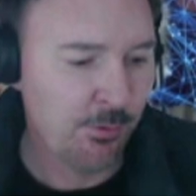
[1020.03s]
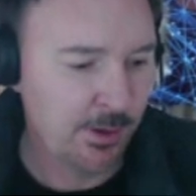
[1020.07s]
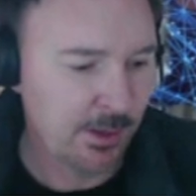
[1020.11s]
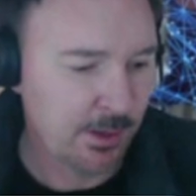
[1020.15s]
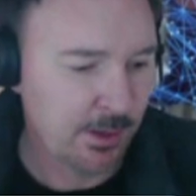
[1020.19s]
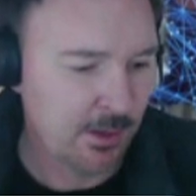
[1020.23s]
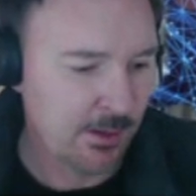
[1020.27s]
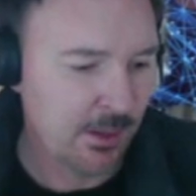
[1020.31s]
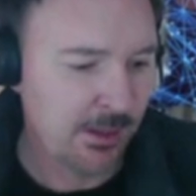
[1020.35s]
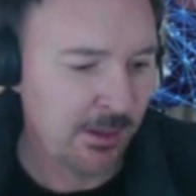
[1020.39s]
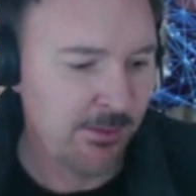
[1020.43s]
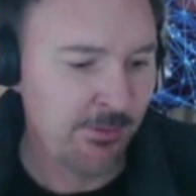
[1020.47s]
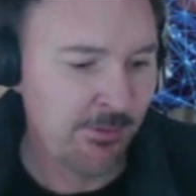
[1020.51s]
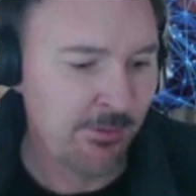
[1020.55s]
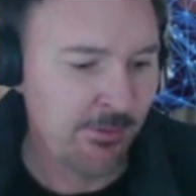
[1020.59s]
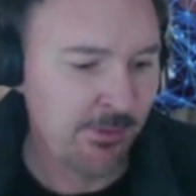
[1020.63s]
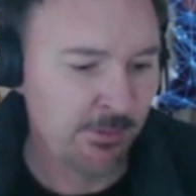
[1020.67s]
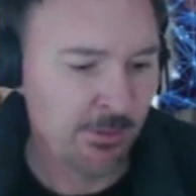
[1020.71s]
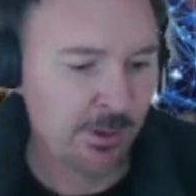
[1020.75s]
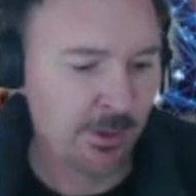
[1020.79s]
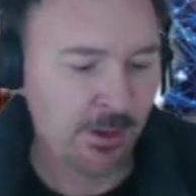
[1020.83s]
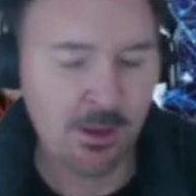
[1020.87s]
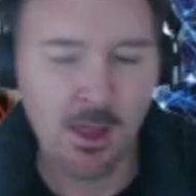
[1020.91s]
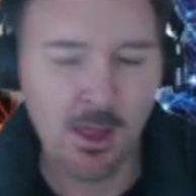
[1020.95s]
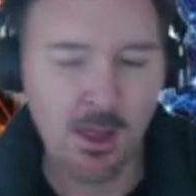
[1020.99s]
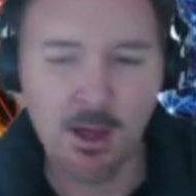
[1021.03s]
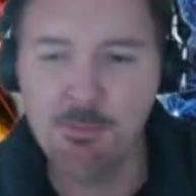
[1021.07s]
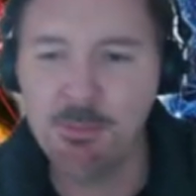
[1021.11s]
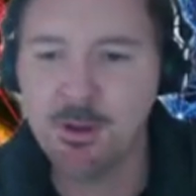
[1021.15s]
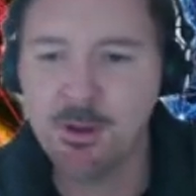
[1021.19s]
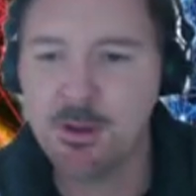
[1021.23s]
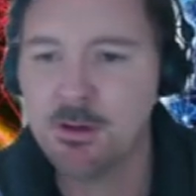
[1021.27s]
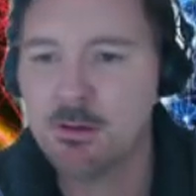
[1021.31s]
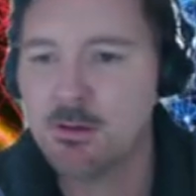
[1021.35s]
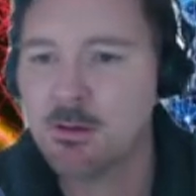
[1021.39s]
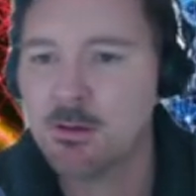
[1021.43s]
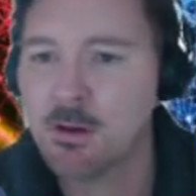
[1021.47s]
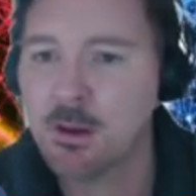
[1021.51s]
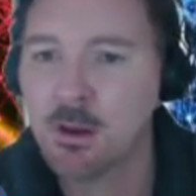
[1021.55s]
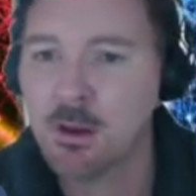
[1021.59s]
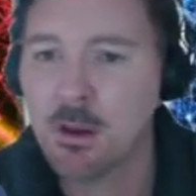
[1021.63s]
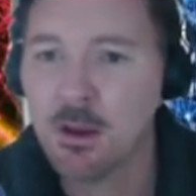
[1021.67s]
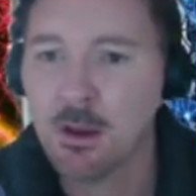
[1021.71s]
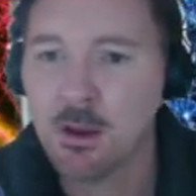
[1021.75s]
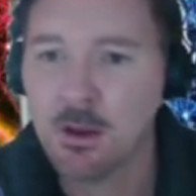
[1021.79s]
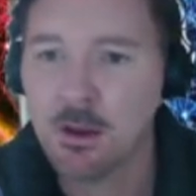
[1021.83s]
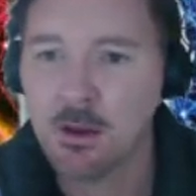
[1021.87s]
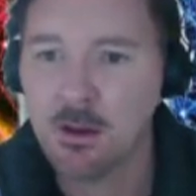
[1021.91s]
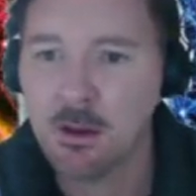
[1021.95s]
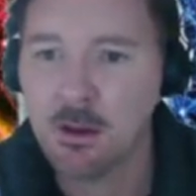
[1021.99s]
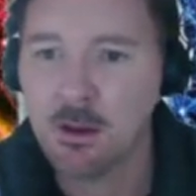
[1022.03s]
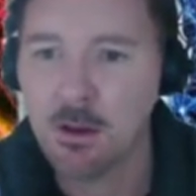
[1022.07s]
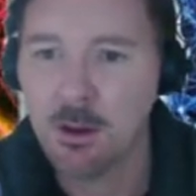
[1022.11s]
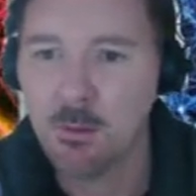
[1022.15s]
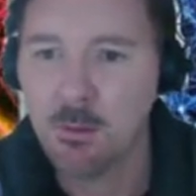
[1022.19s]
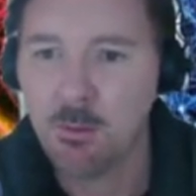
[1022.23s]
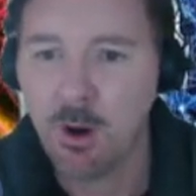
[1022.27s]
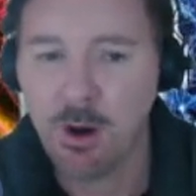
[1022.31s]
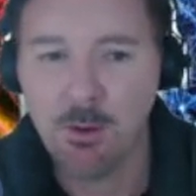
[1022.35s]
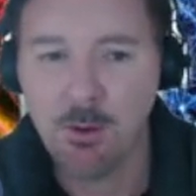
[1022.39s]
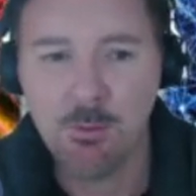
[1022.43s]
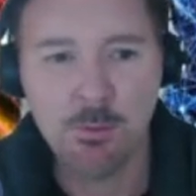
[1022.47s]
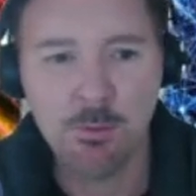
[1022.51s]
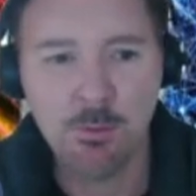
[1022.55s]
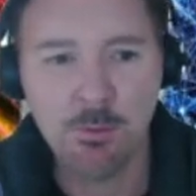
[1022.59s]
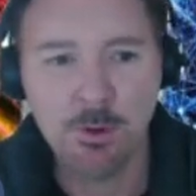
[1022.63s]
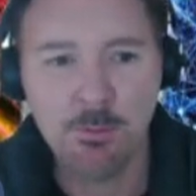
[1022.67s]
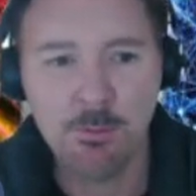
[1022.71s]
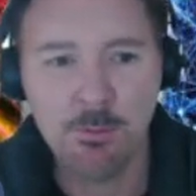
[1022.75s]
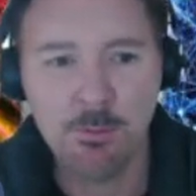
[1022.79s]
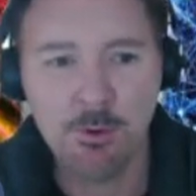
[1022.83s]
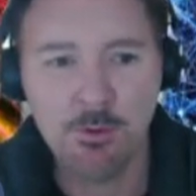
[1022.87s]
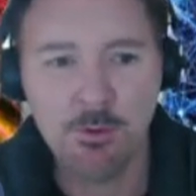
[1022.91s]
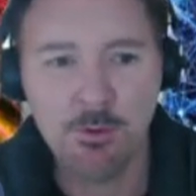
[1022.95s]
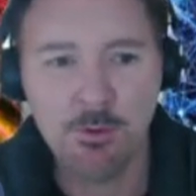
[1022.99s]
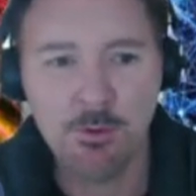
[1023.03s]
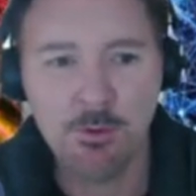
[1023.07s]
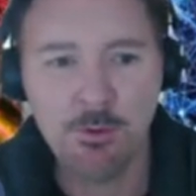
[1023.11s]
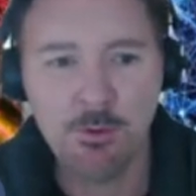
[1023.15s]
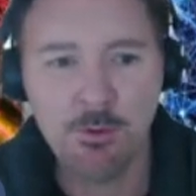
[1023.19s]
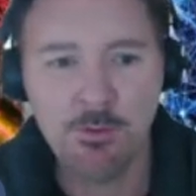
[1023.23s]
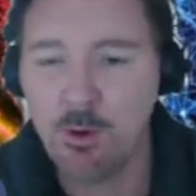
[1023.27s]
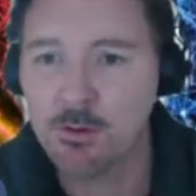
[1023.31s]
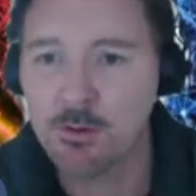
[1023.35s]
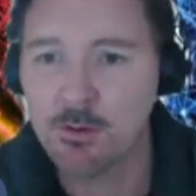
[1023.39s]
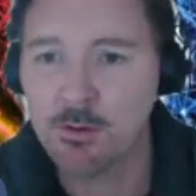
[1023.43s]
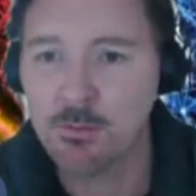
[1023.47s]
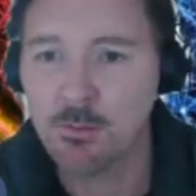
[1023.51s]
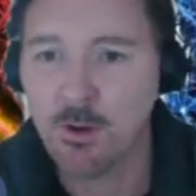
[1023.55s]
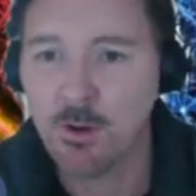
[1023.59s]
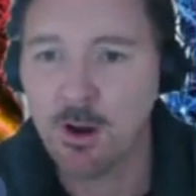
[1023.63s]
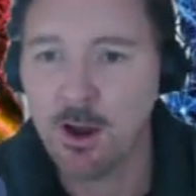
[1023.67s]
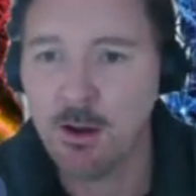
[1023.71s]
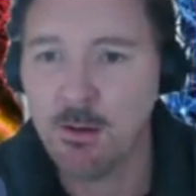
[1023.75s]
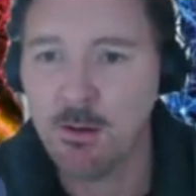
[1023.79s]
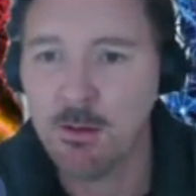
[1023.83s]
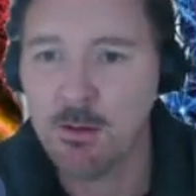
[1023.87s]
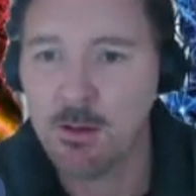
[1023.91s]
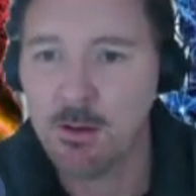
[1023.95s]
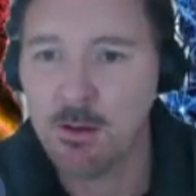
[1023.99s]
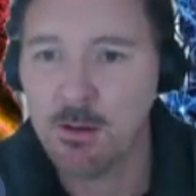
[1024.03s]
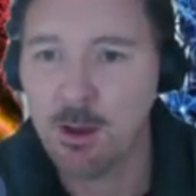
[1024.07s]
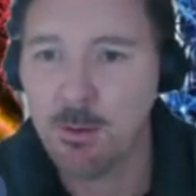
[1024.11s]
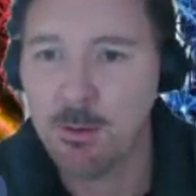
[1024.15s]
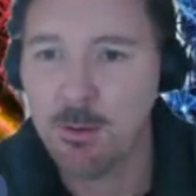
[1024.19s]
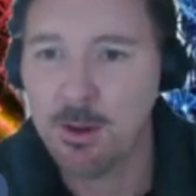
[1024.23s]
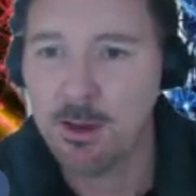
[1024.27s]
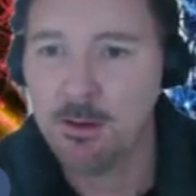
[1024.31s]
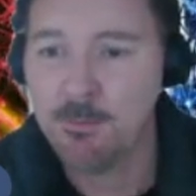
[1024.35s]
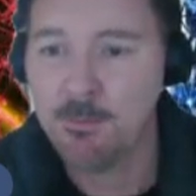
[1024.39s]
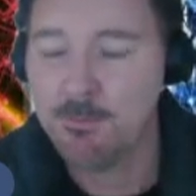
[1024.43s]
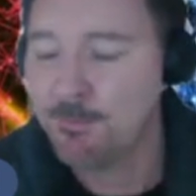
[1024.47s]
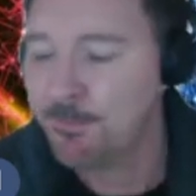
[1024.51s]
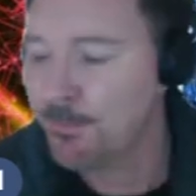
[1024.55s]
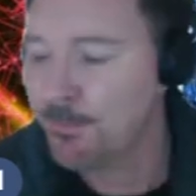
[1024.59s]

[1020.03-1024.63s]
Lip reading: and leaving from the club, but why would we move him? I mean,